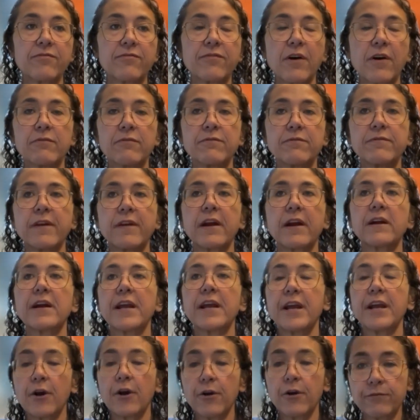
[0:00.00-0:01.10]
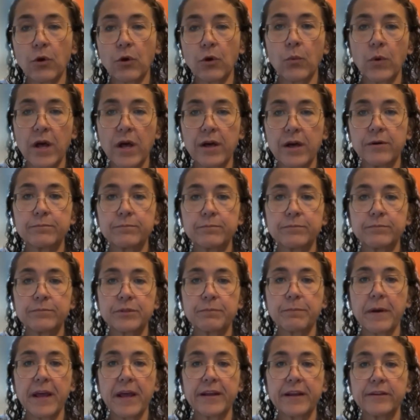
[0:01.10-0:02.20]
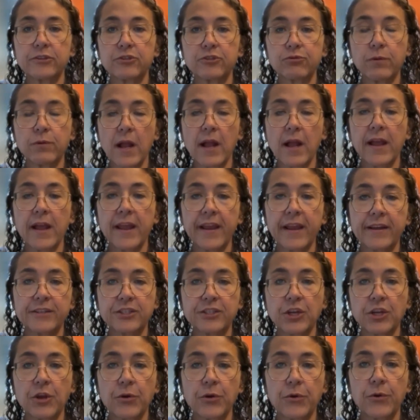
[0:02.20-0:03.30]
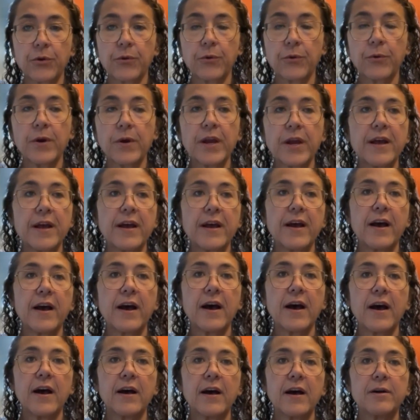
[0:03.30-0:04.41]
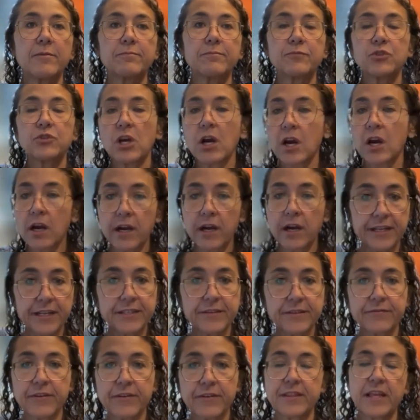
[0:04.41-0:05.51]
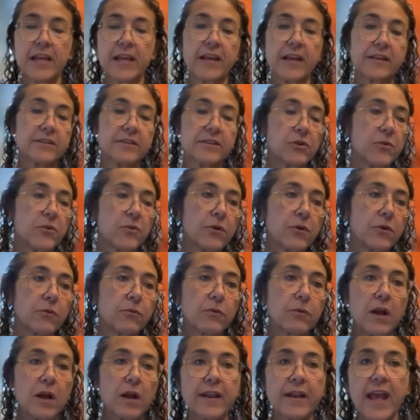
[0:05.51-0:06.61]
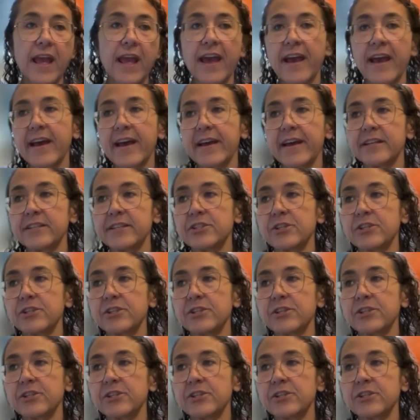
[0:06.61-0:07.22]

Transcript: felt very overwhelmed by trying to target different things or run ads.